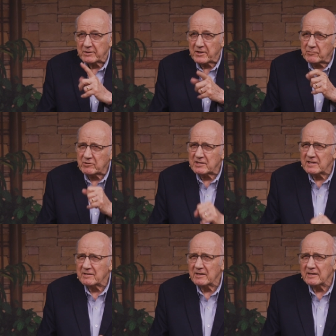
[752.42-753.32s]
But the
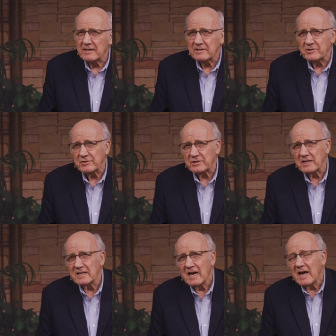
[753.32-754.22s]
interesting thing is, you
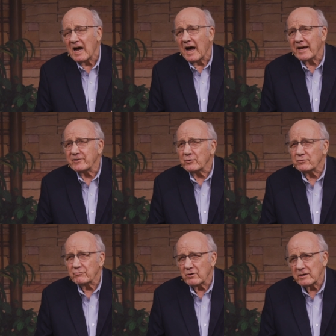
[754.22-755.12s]
see, I
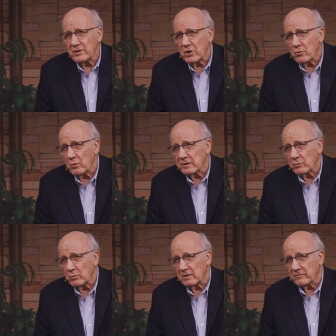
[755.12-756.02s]
don't really know
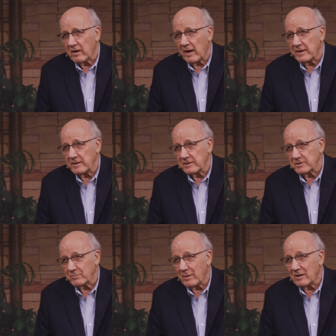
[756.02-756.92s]
what the will of God
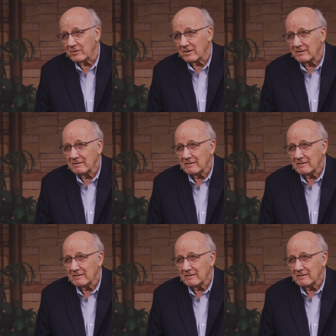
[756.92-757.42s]
is about